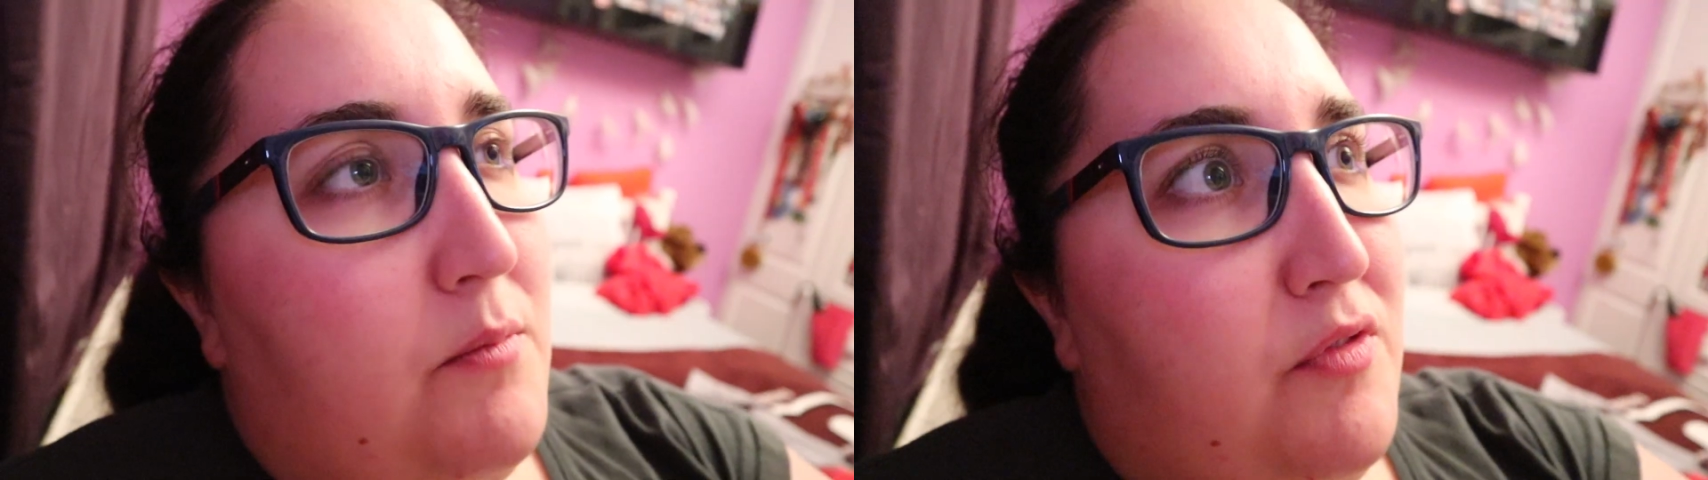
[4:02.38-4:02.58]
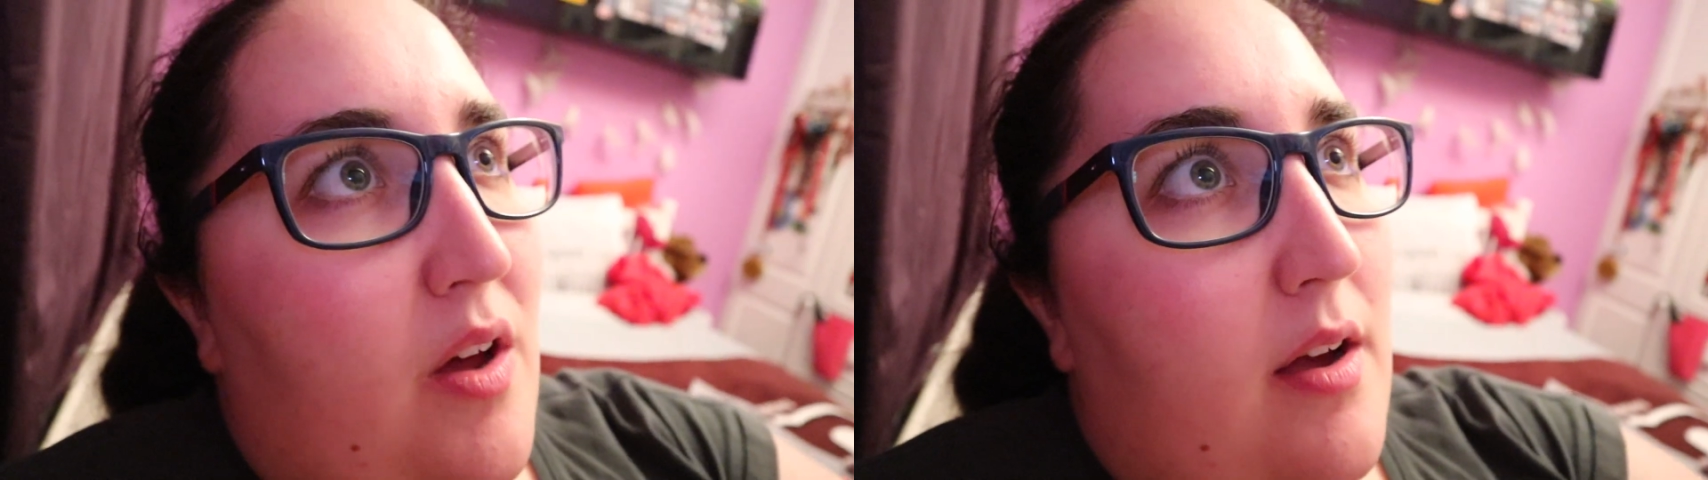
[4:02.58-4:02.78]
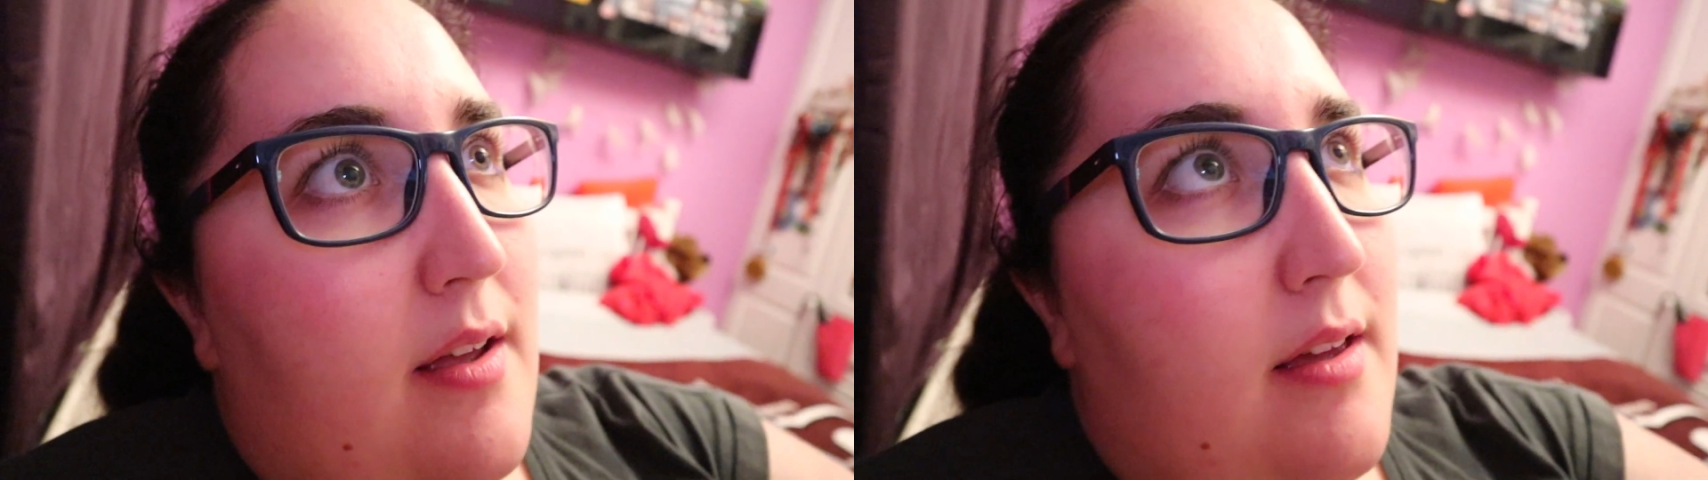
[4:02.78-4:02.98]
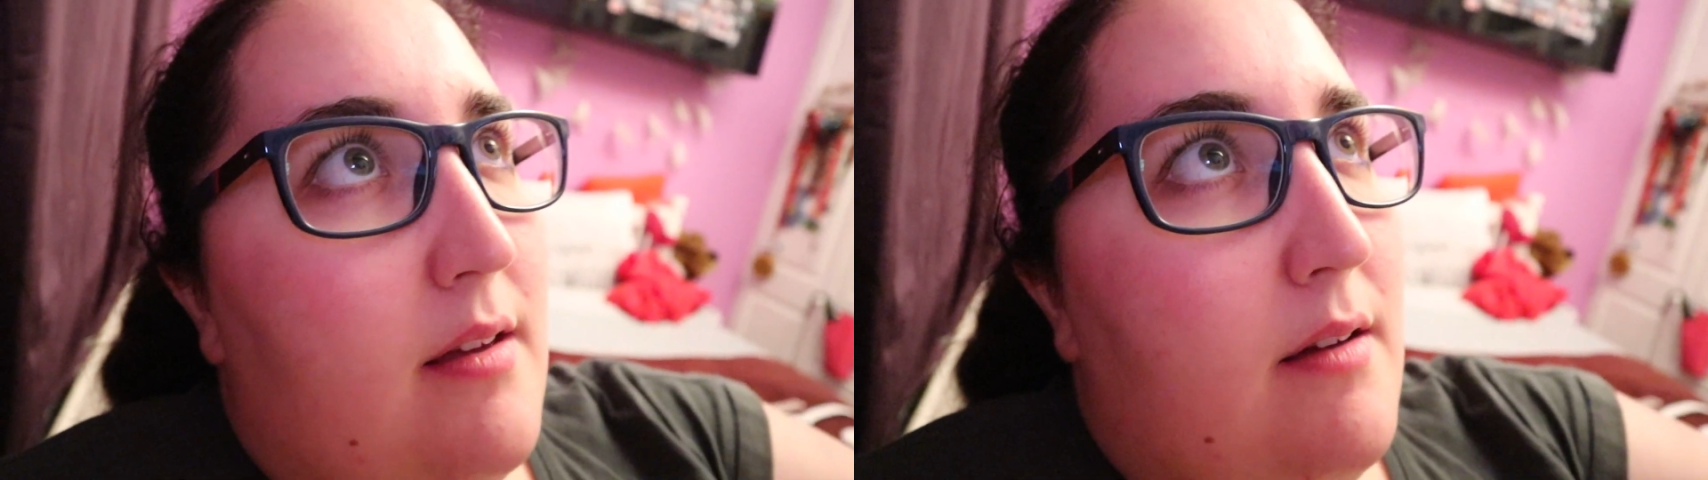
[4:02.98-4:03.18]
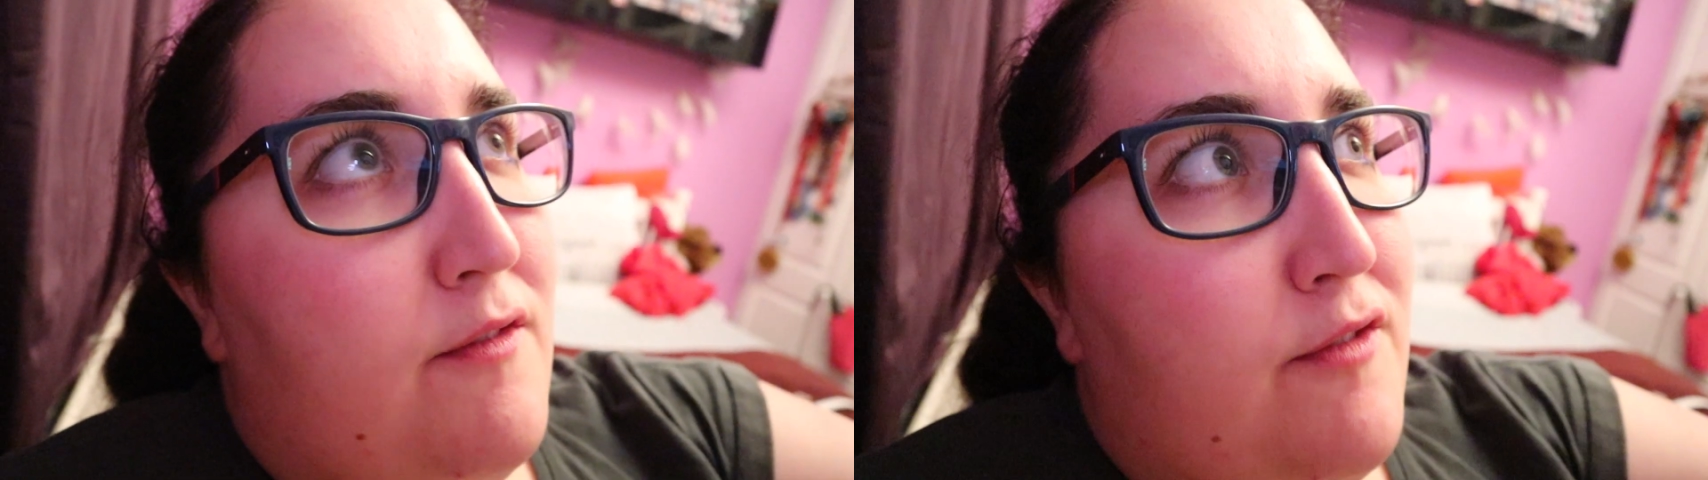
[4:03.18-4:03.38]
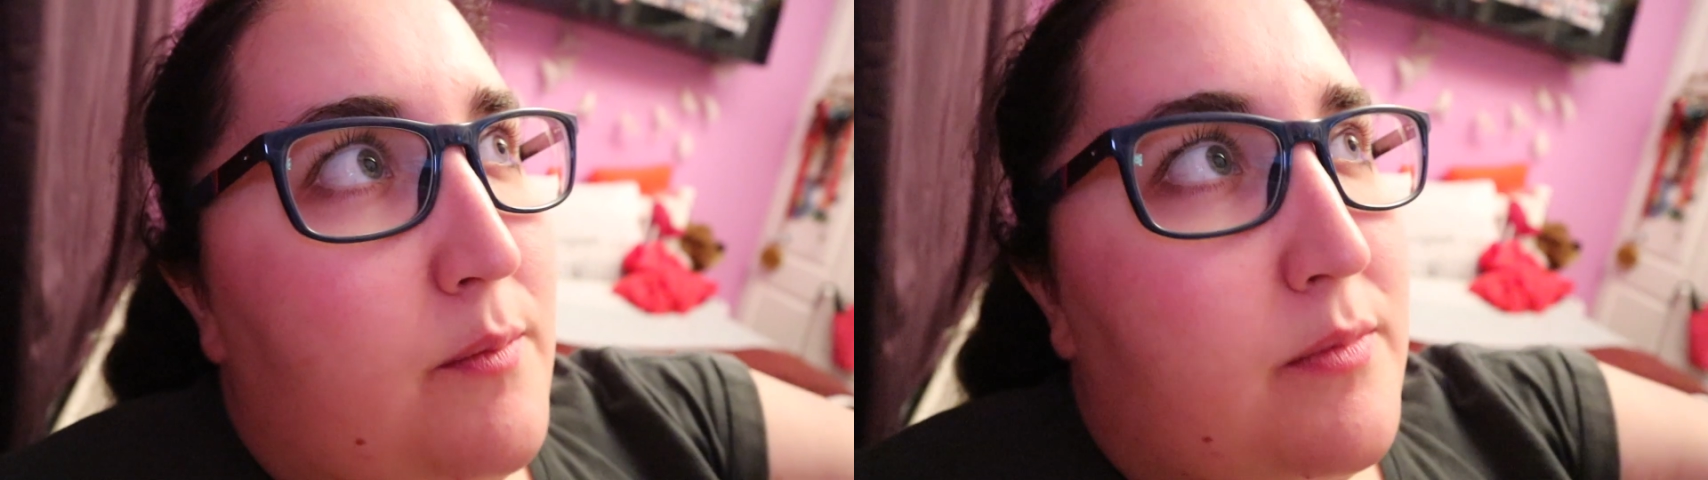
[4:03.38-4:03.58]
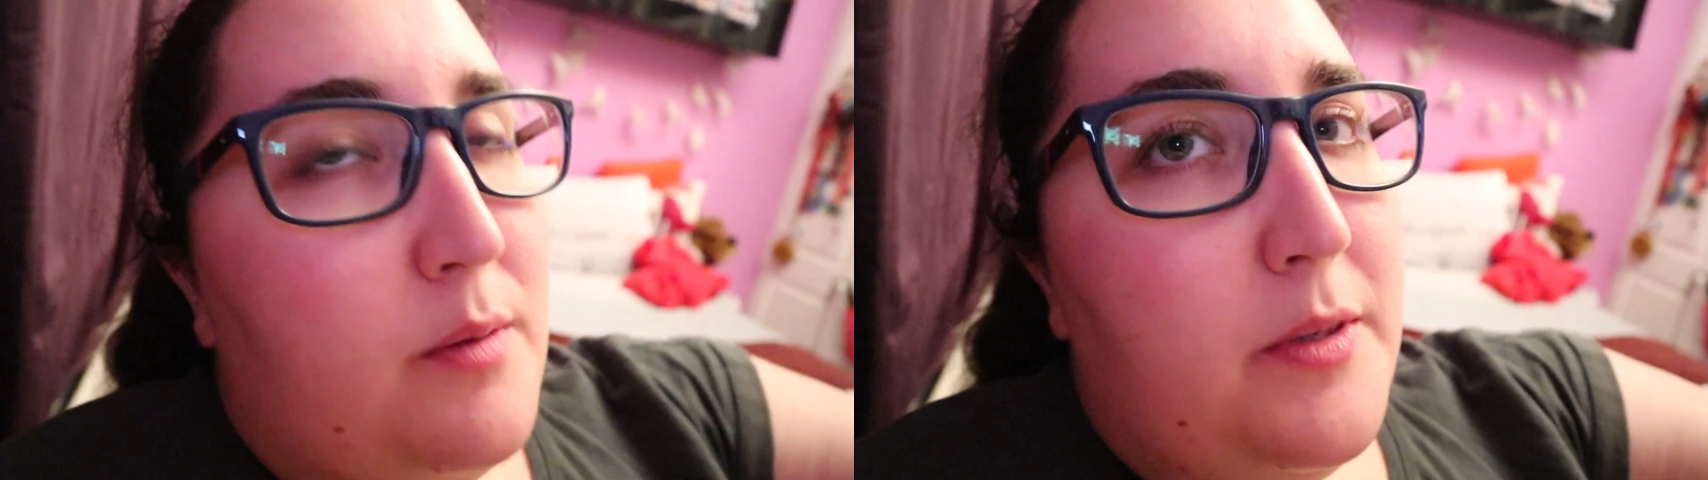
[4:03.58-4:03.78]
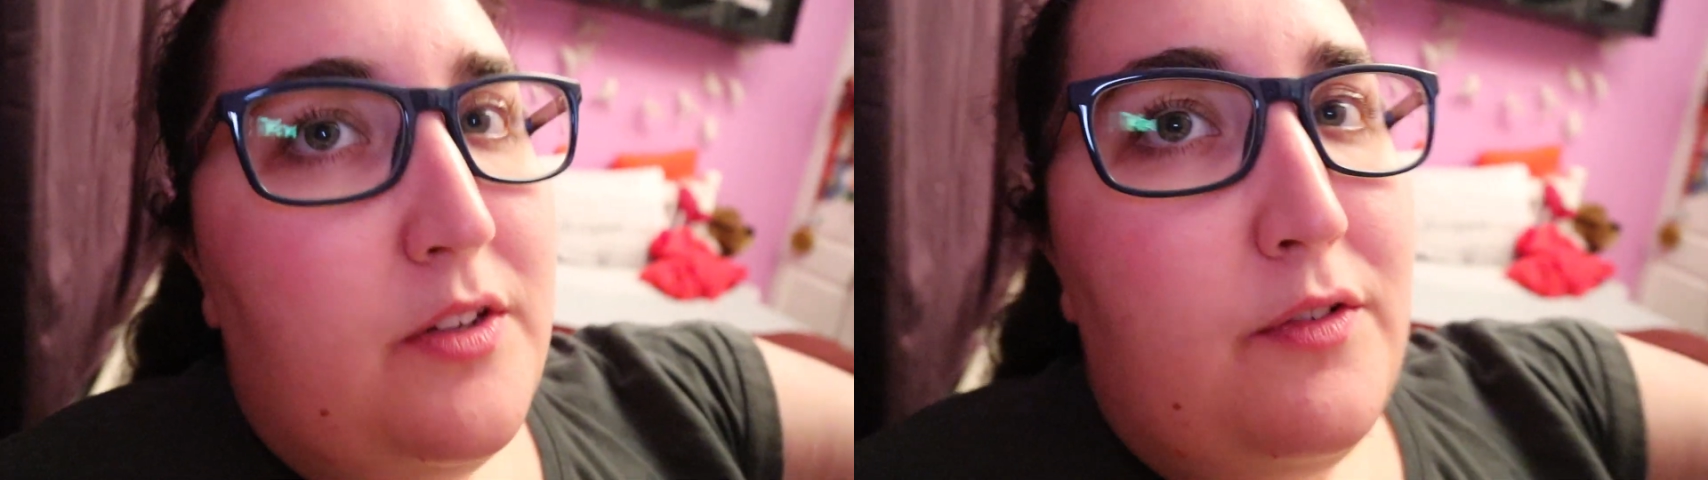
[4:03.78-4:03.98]
flying from
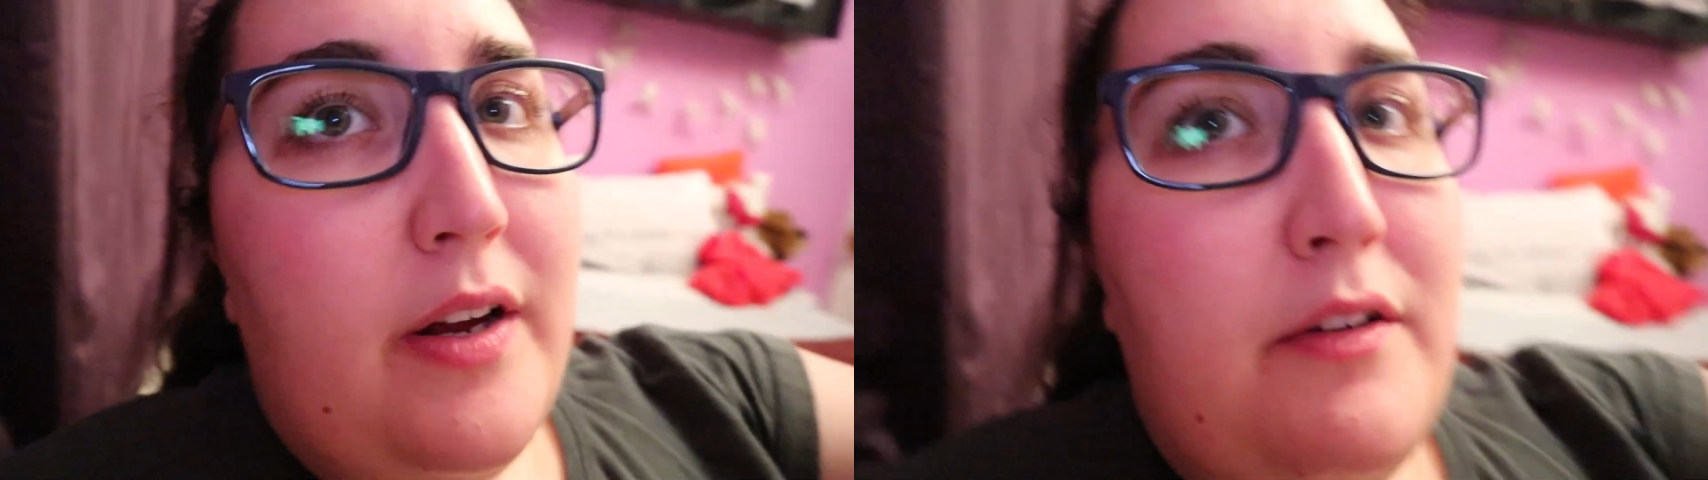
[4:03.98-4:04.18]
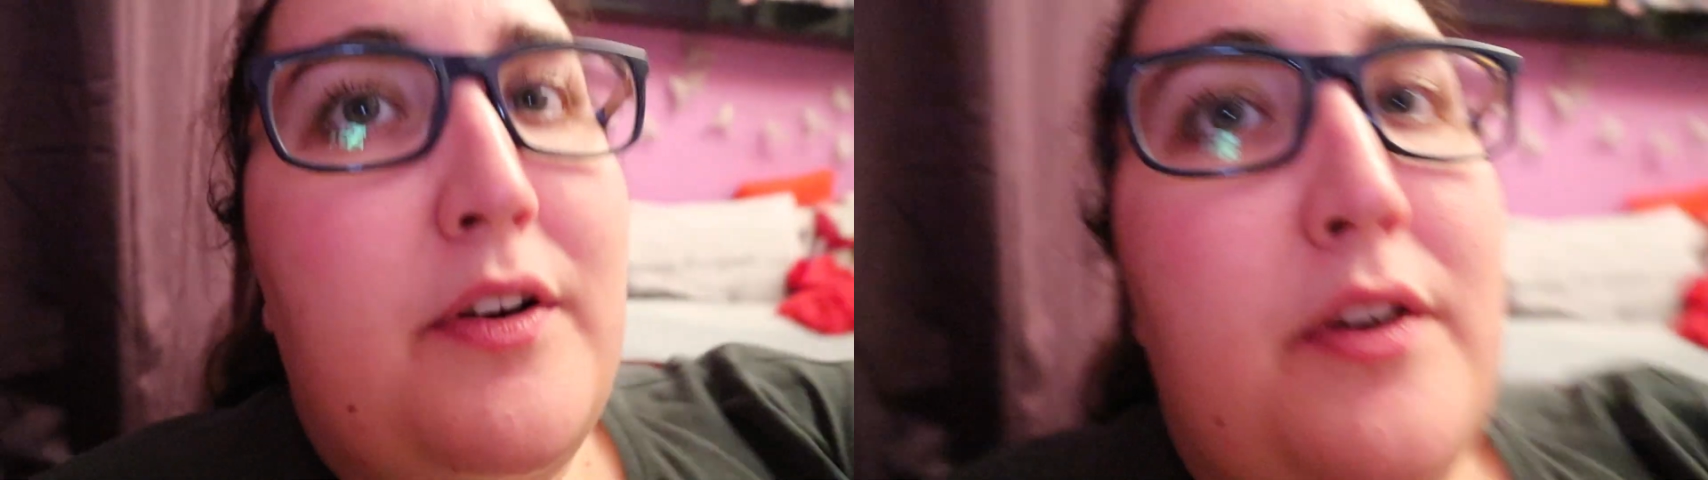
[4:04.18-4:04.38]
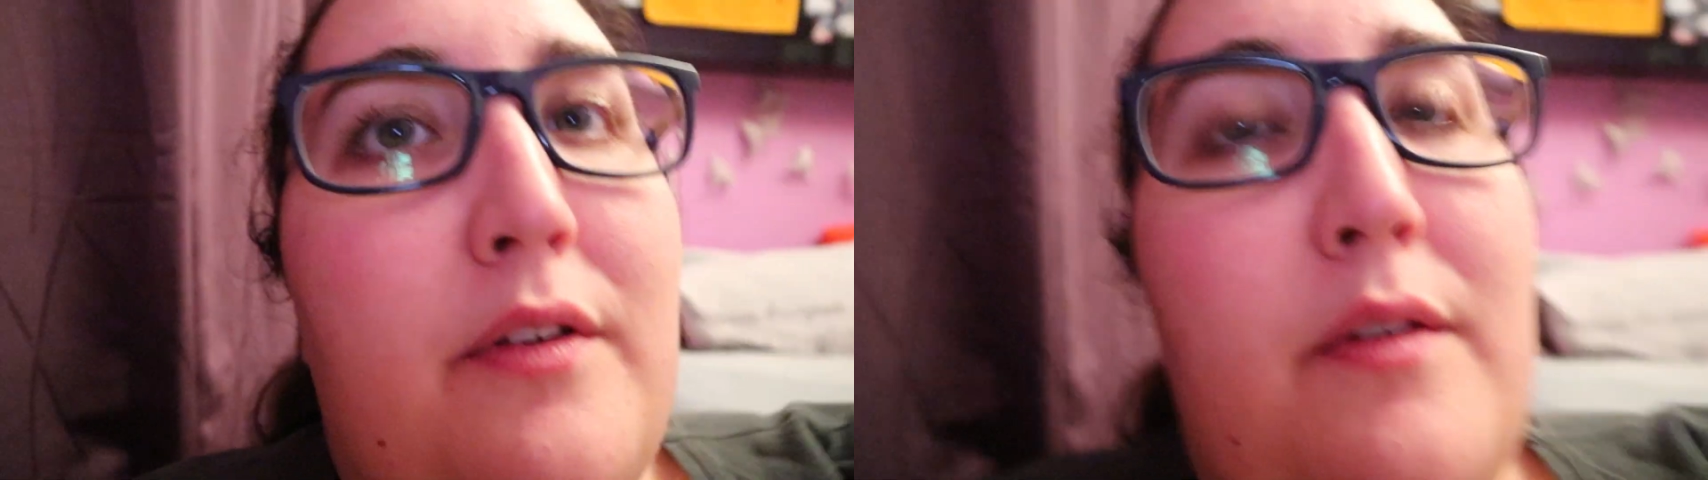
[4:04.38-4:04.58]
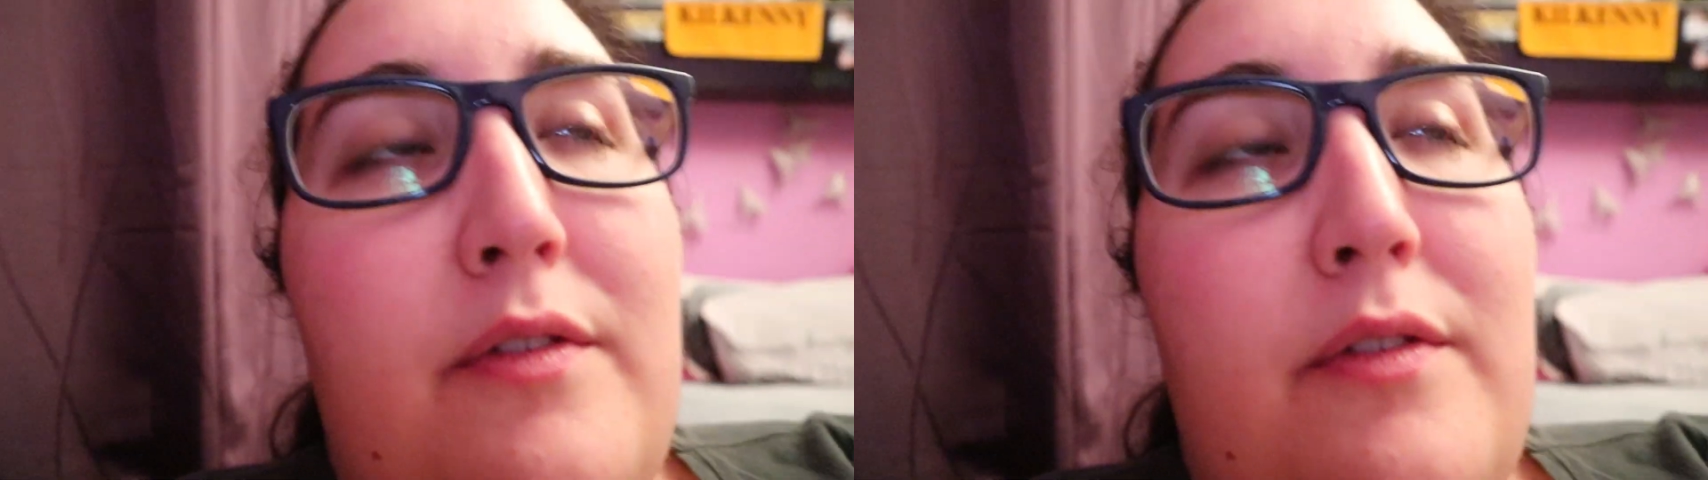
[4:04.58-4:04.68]
Dublin to Frankfurt and